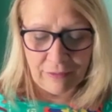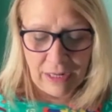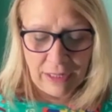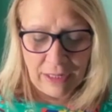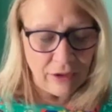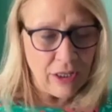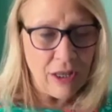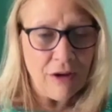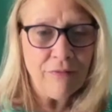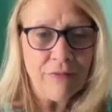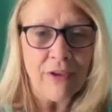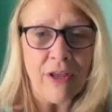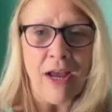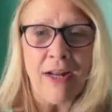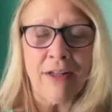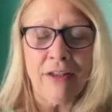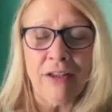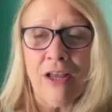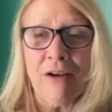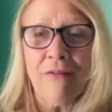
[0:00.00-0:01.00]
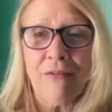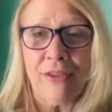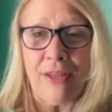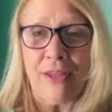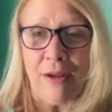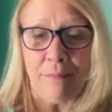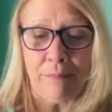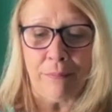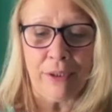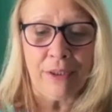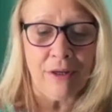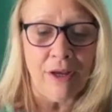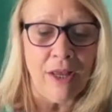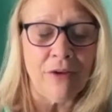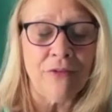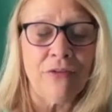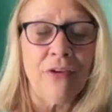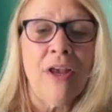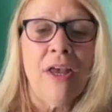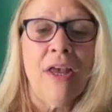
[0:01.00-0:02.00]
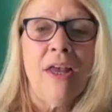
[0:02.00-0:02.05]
I love that. I love that because